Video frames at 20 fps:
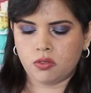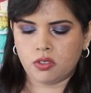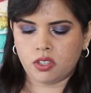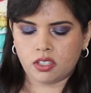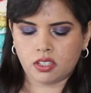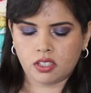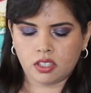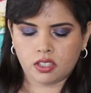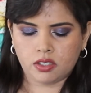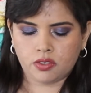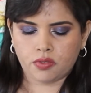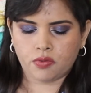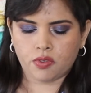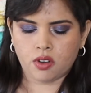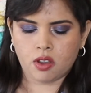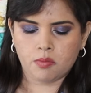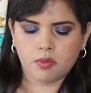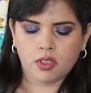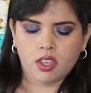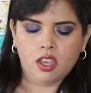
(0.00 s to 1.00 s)
This is
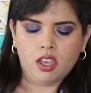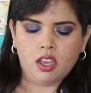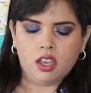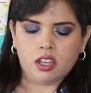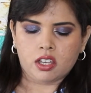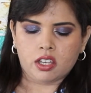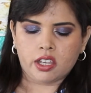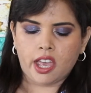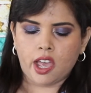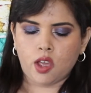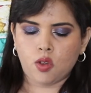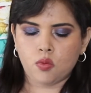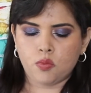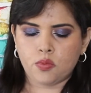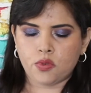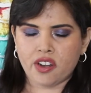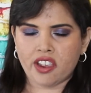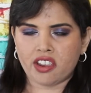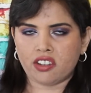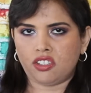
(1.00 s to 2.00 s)
from Cow
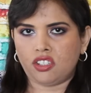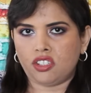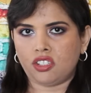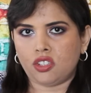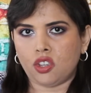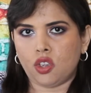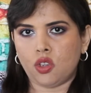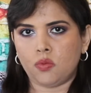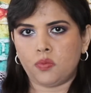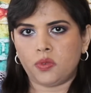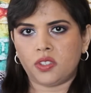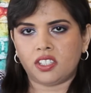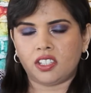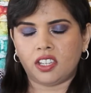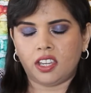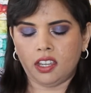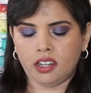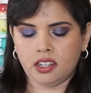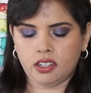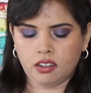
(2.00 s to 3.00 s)
Brand Soap
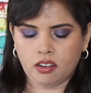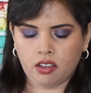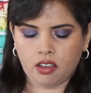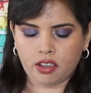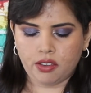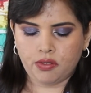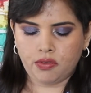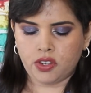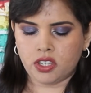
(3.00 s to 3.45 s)
Skinlife.